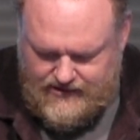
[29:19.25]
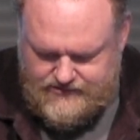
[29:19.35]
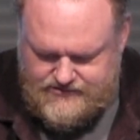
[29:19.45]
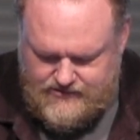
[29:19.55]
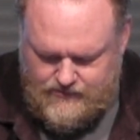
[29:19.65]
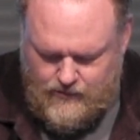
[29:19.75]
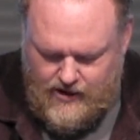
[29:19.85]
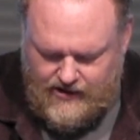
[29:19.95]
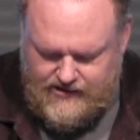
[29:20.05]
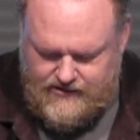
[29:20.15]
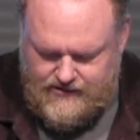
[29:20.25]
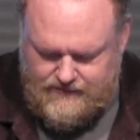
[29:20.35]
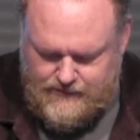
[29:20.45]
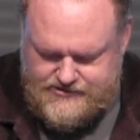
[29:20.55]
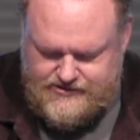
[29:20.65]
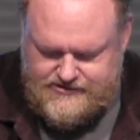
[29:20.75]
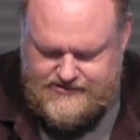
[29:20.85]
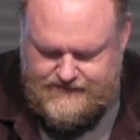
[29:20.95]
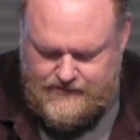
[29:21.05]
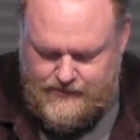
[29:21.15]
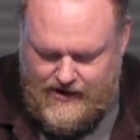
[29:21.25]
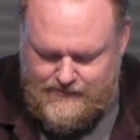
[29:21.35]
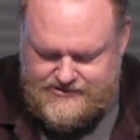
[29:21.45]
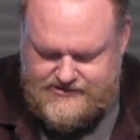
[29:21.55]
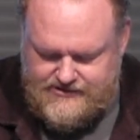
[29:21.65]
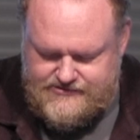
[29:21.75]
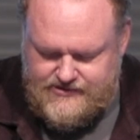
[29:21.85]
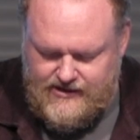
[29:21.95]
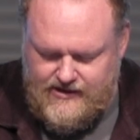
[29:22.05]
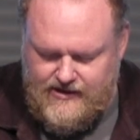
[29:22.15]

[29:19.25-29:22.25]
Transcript: and to walk in the richness of your promises,